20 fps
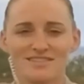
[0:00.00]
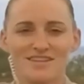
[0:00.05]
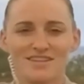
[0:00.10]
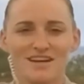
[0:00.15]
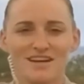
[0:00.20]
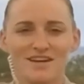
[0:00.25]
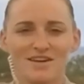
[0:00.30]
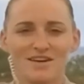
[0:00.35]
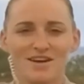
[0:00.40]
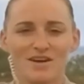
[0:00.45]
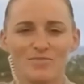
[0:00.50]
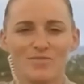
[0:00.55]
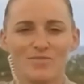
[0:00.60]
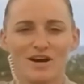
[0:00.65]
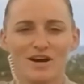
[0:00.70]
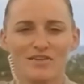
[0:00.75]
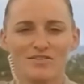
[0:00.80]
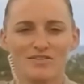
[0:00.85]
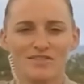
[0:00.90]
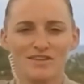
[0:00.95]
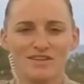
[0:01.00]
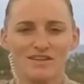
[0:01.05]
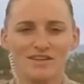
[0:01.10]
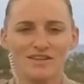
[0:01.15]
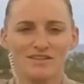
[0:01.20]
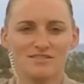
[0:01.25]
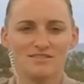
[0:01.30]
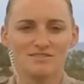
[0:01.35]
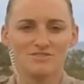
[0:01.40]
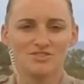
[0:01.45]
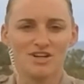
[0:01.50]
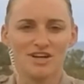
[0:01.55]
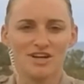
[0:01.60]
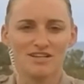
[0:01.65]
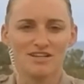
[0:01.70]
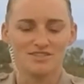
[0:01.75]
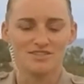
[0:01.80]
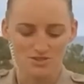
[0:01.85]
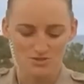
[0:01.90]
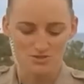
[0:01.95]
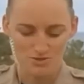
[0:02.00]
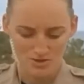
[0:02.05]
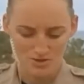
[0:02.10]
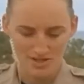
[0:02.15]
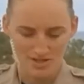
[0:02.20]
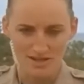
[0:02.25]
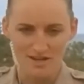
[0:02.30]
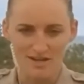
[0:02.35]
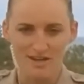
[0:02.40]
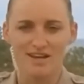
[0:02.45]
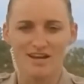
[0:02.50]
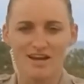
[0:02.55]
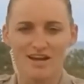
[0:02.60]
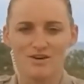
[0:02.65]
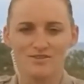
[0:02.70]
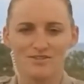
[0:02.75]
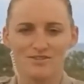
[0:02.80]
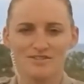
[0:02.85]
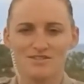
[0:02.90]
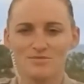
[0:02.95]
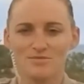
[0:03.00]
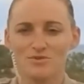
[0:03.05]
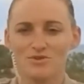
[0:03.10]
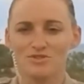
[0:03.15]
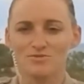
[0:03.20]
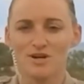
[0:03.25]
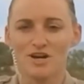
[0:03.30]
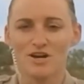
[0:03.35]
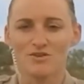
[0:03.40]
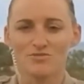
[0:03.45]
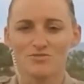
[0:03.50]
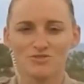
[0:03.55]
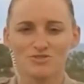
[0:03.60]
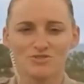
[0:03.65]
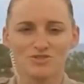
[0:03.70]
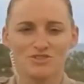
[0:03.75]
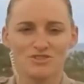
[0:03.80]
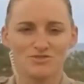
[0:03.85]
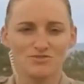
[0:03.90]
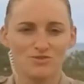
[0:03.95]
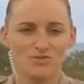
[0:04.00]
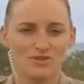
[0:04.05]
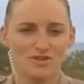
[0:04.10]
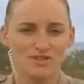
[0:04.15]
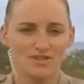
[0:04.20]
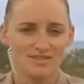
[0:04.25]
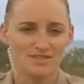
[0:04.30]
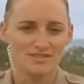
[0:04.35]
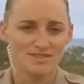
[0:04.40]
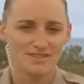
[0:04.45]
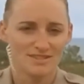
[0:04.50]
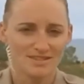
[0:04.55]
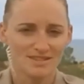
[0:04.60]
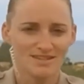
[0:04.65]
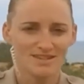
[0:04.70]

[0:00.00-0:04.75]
today about the Giant Sequoia and how it's the most powerful tree in the forest.